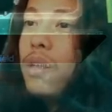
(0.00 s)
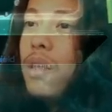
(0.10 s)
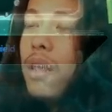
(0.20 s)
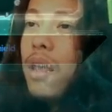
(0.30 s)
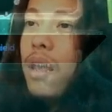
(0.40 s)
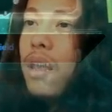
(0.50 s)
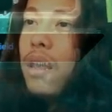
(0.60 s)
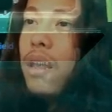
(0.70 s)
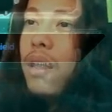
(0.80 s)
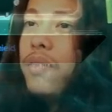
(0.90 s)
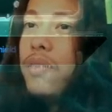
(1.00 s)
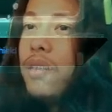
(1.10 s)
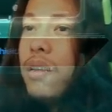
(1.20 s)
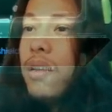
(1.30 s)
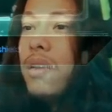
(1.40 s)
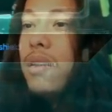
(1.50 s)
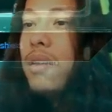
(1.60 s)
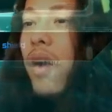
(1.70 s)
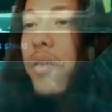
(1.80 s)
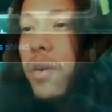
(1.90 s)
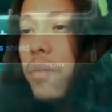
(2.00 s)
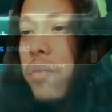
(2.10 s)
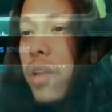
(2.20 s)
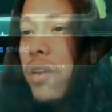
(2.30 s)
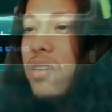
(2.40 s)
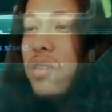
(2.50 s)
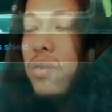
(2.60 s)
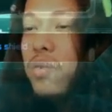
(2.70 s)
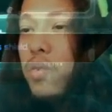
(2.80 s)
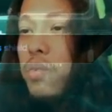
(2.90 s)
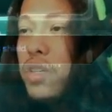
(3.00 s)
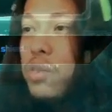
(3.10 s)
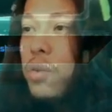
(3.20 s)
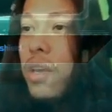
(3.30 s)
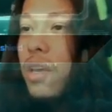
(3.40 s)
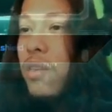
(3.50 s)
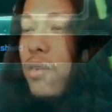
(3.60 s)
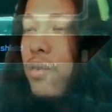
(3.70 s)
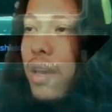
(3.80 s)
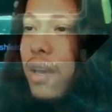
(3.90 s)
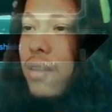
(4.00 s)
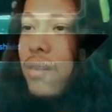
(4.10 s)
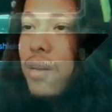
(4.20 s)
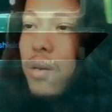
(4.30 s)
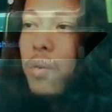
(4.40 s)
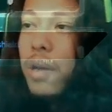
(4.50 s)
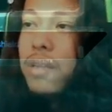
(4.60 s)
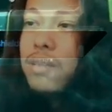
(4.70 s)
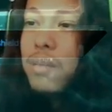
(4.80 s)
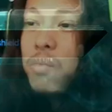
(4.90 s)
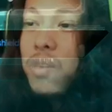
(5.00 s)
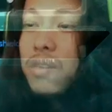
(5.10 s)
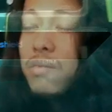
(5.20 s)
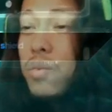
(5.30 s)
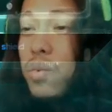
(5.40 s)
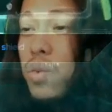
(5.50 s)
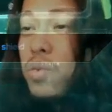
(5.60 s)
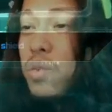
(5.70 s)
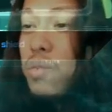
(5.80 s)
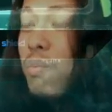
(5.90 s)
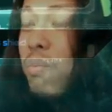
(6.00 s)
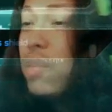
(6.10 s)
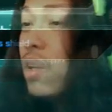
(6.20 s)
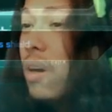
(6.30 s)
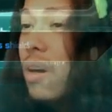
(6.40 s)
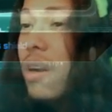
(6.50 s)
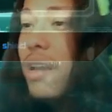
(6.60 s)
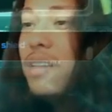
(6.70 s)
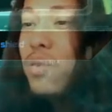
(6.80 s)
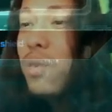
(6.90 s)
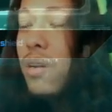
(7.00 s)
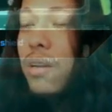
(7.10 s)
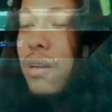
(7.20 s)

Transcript: and other players would be shooting at you, and when someone who uses Blurr and sword